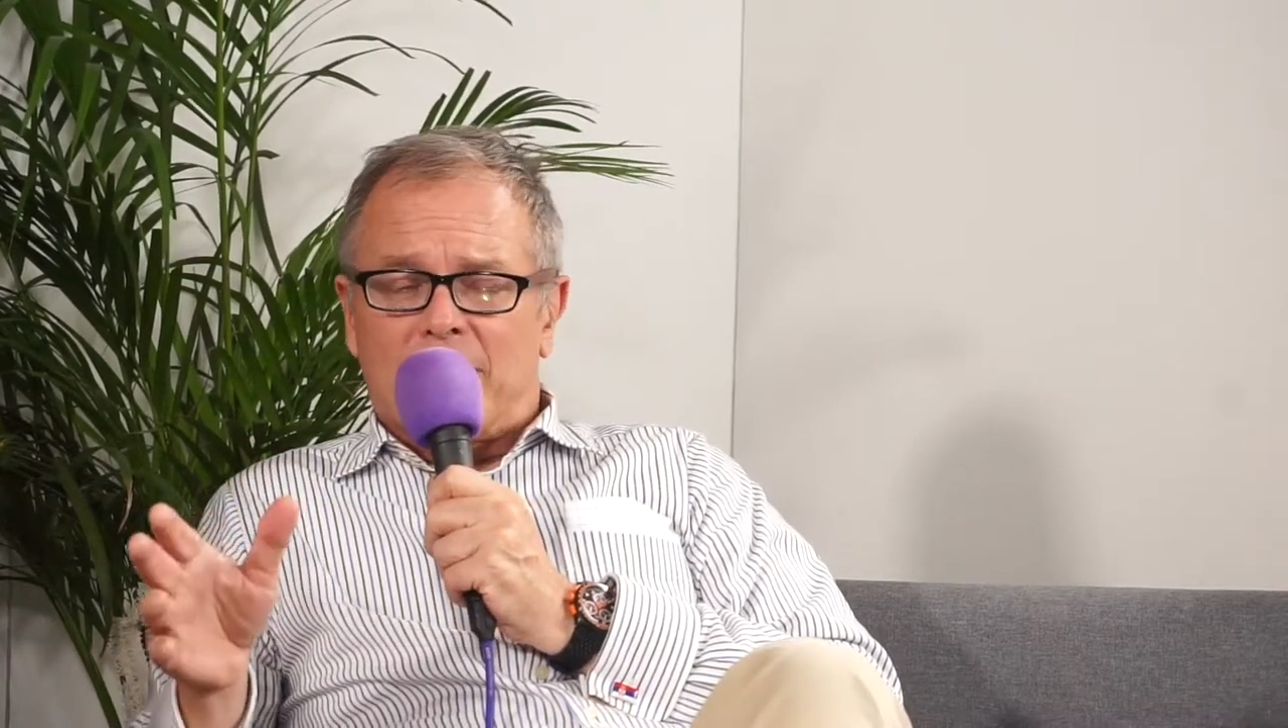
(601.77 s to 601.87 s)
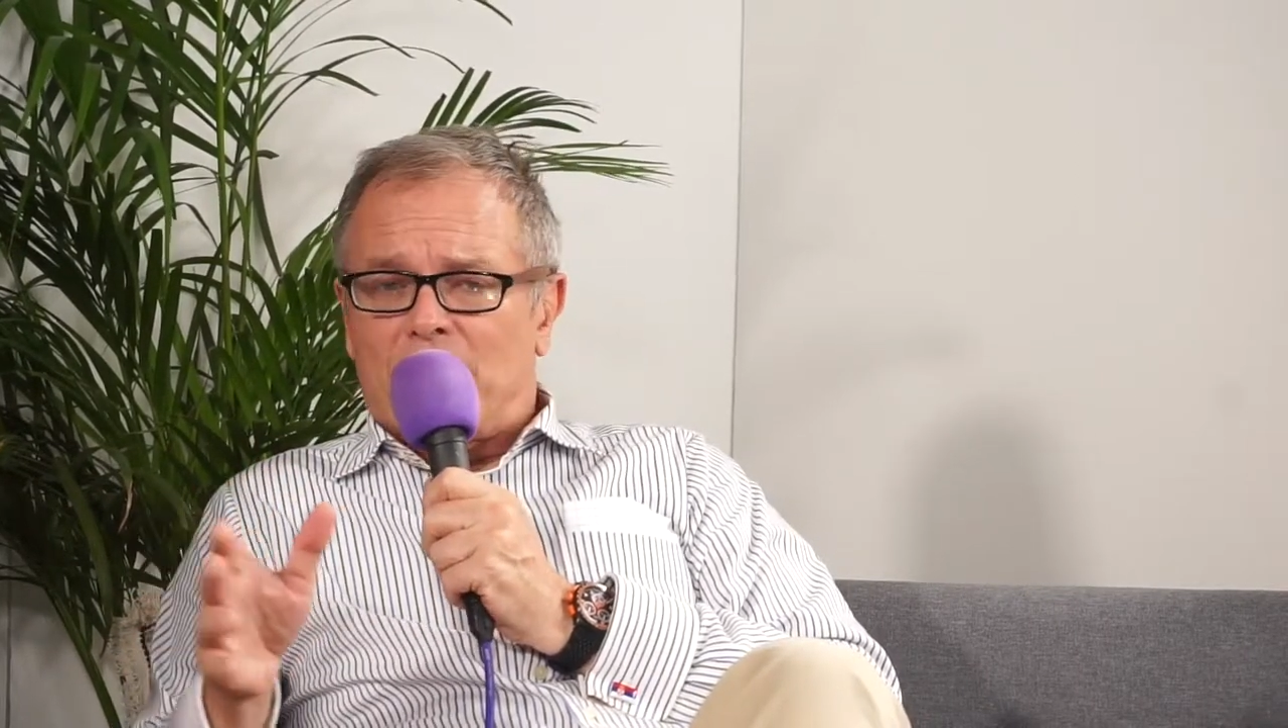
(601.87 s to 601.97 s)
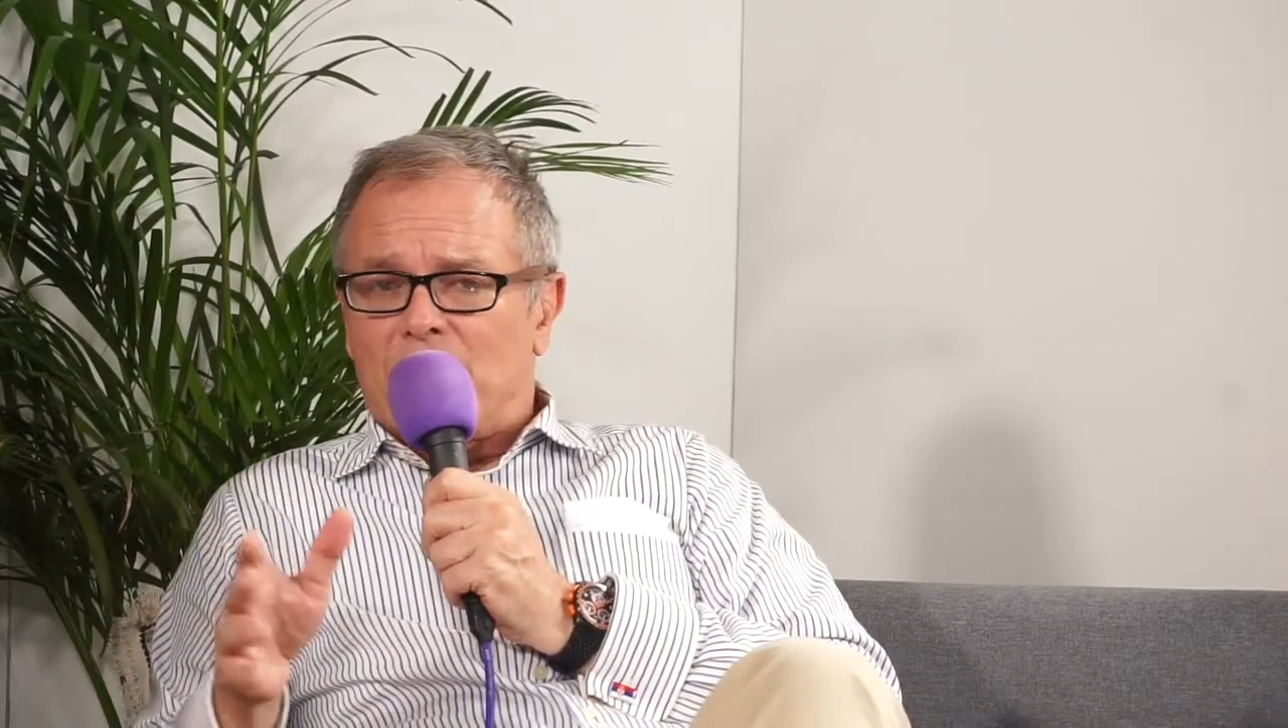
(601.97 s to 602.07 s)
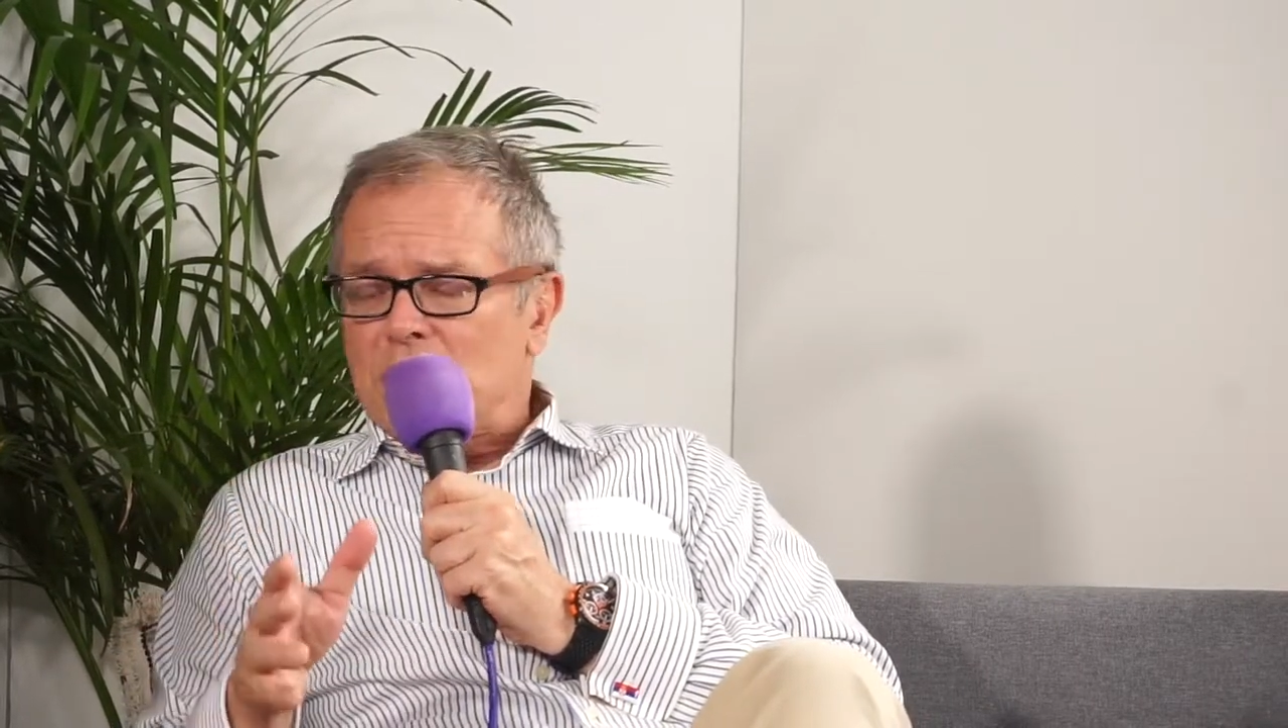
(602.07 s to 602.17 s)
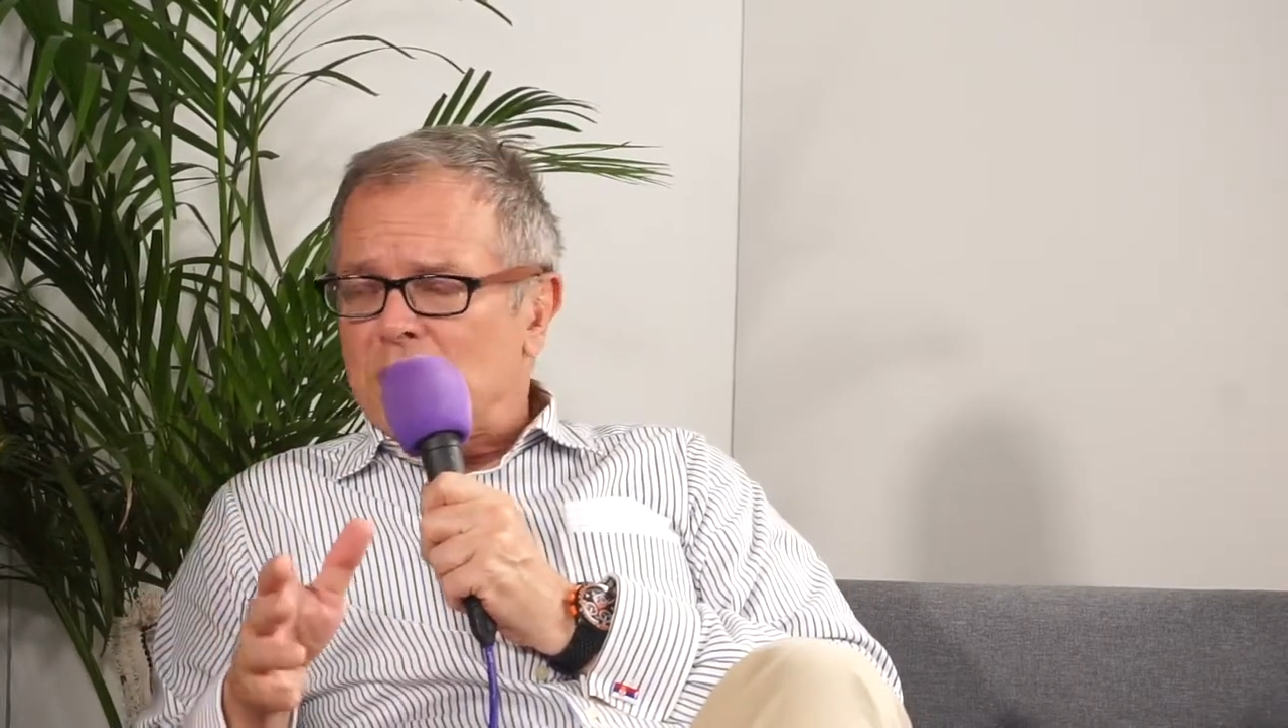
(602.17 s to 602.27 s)

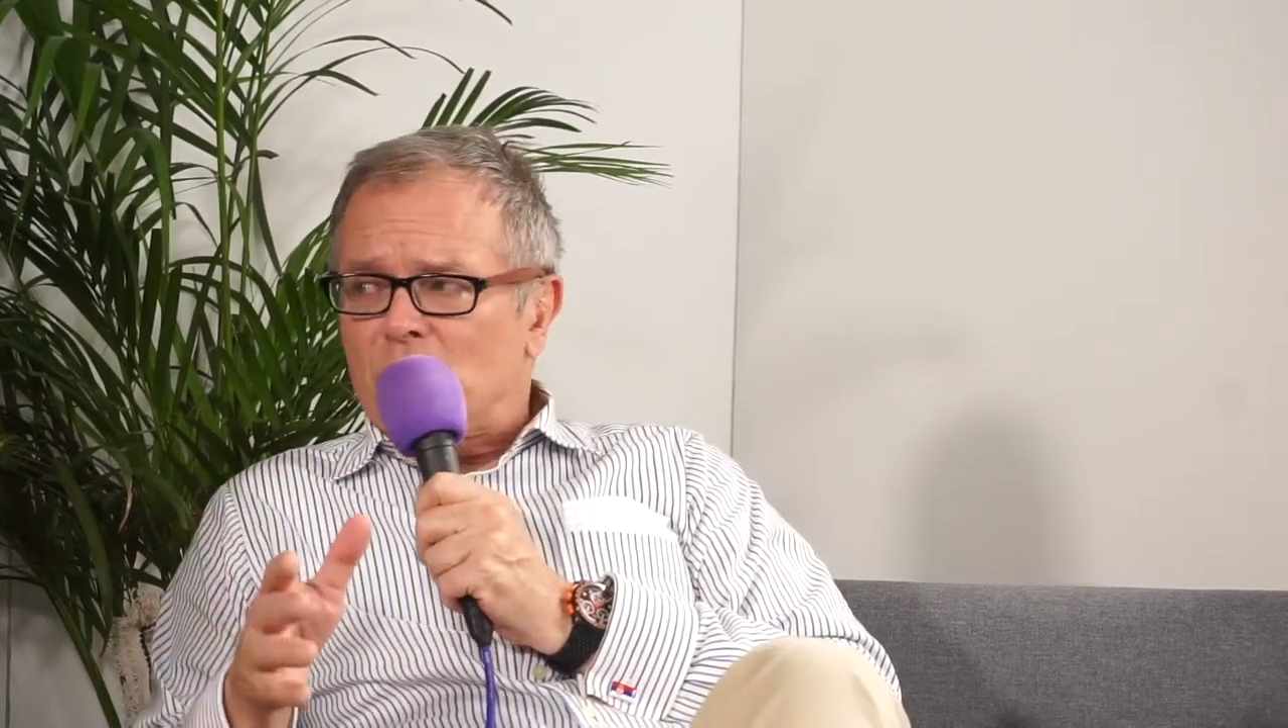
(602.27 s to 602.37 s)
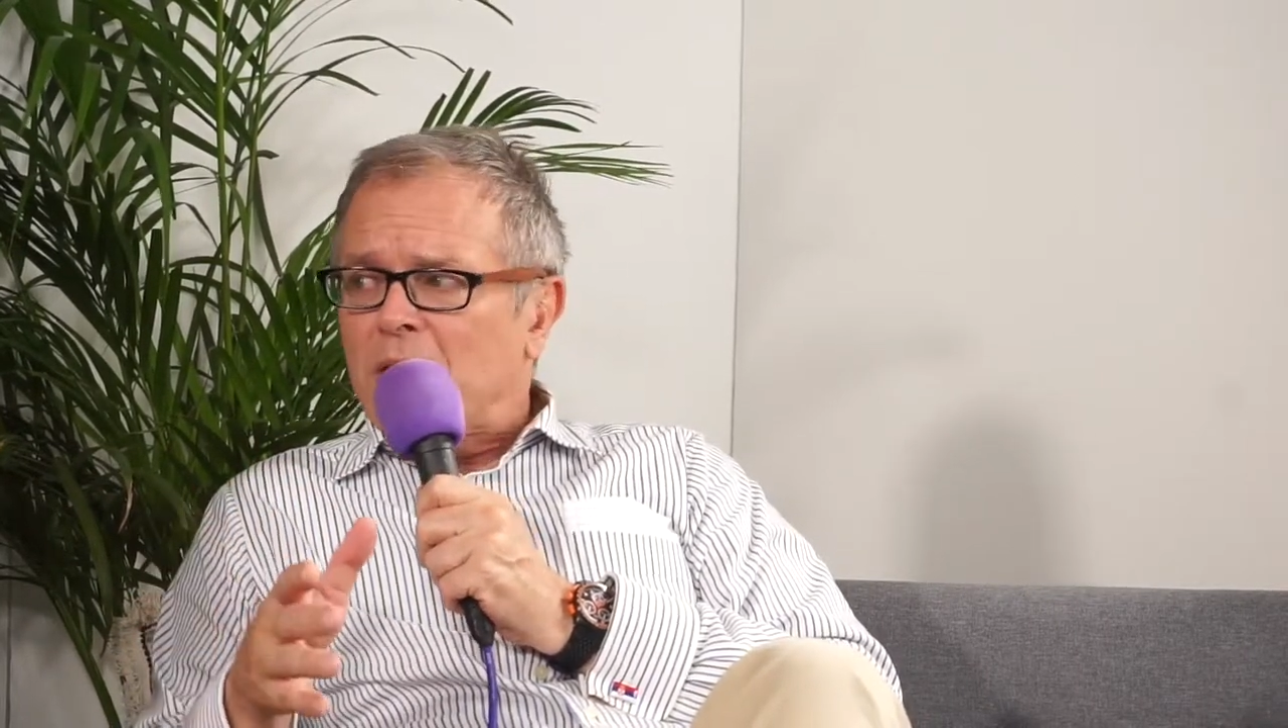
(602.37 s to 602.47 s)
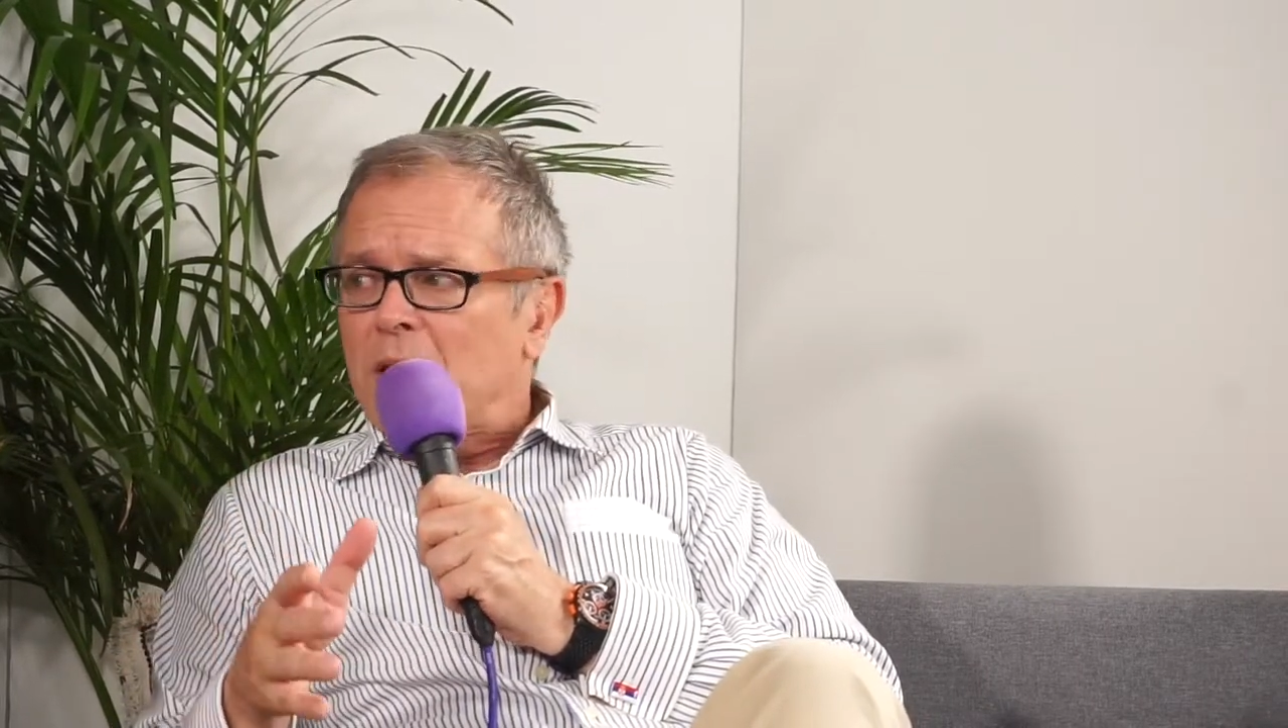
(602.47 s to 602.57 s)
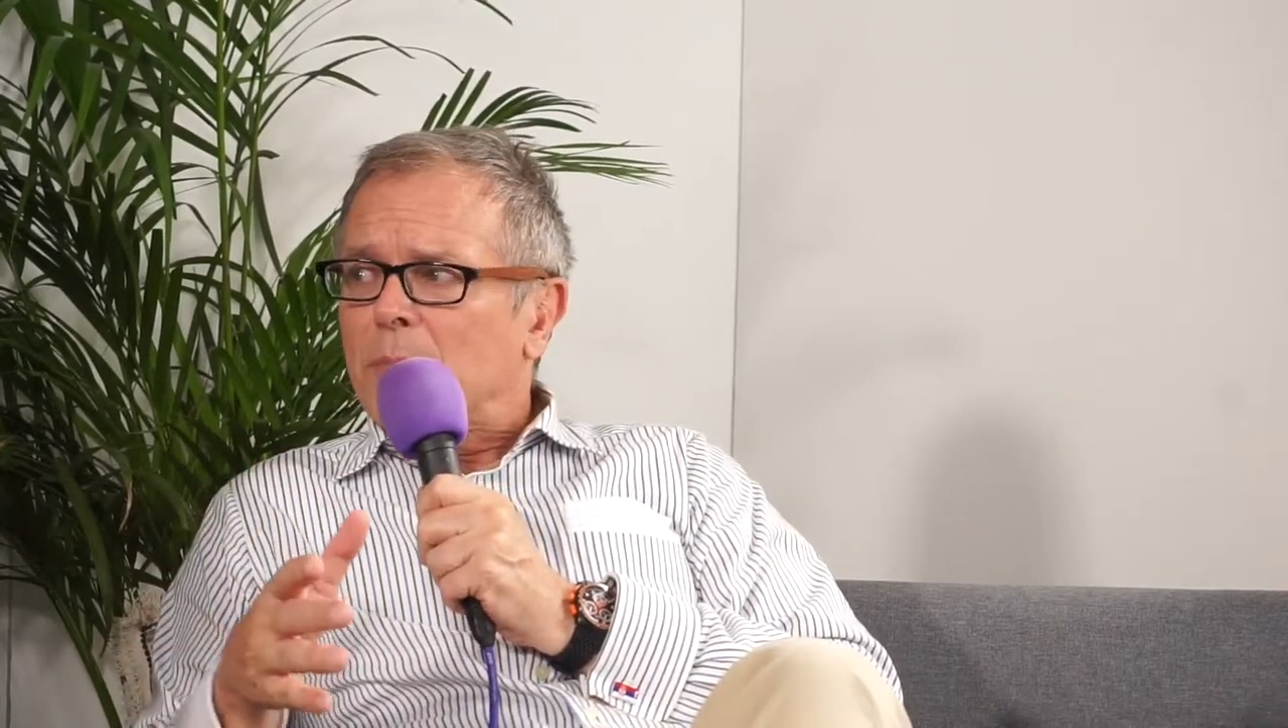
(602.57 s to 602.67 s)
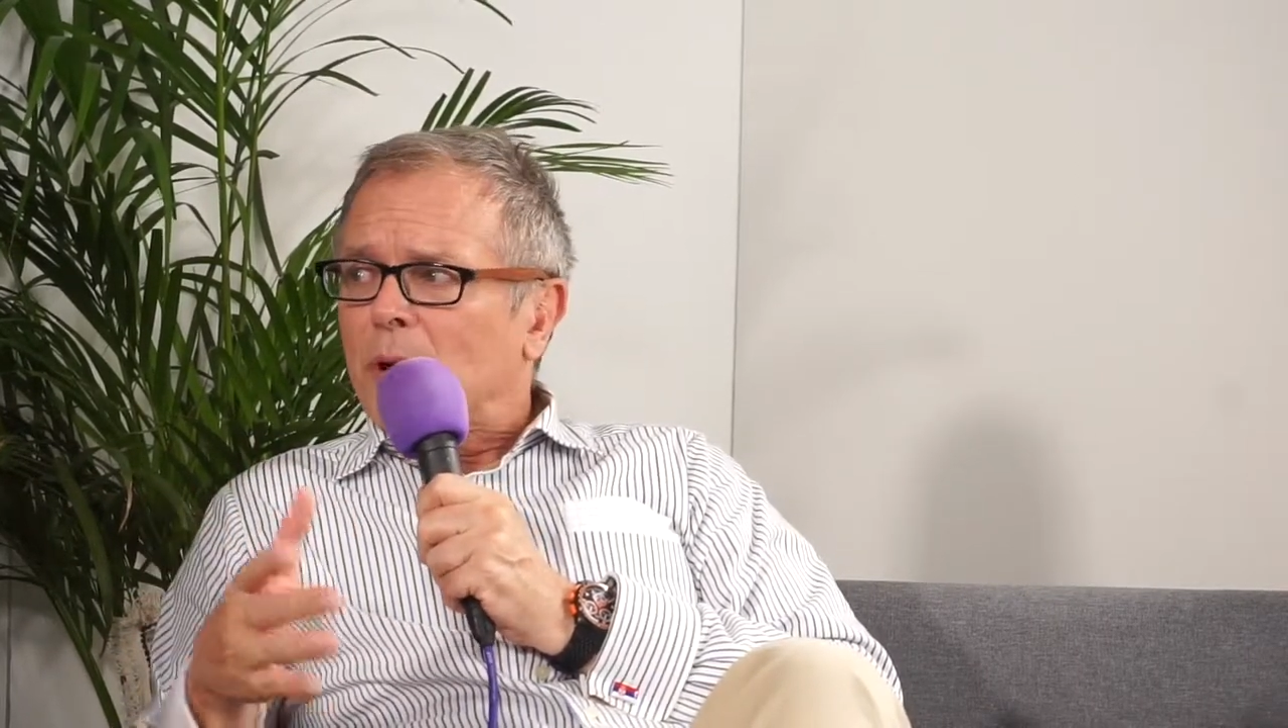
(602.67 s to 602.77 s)
various
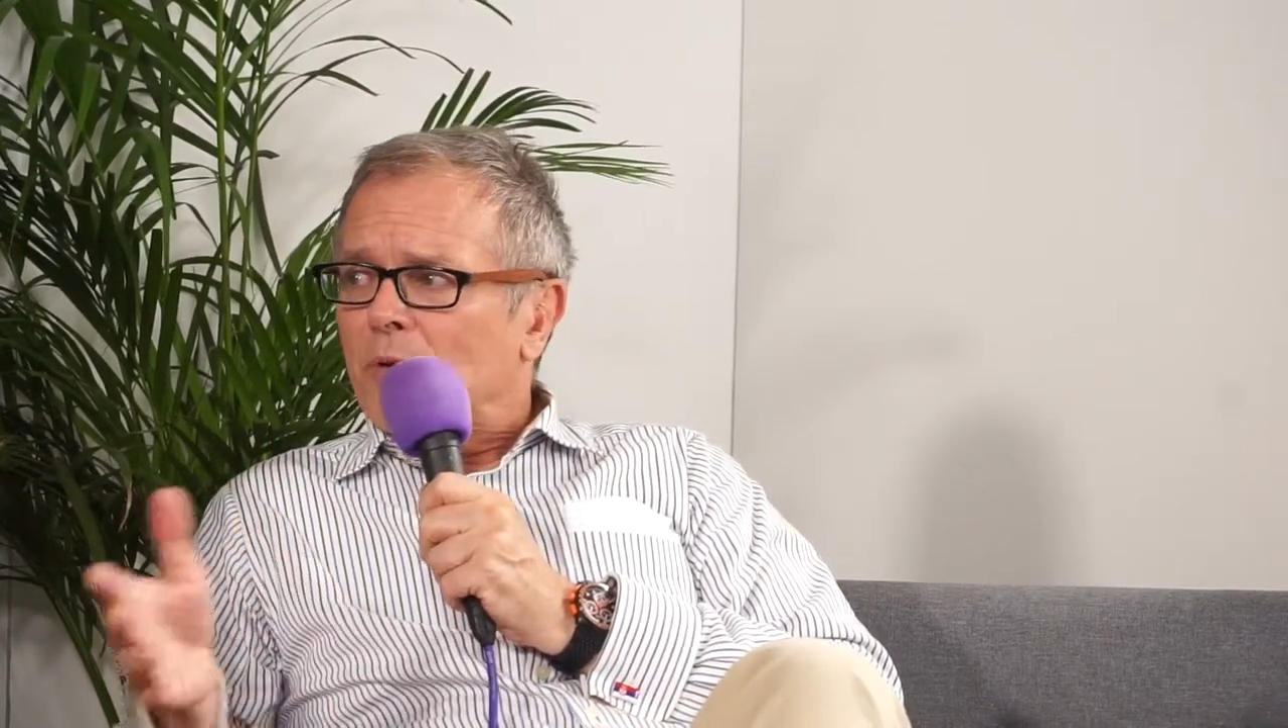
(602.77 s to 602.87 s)
training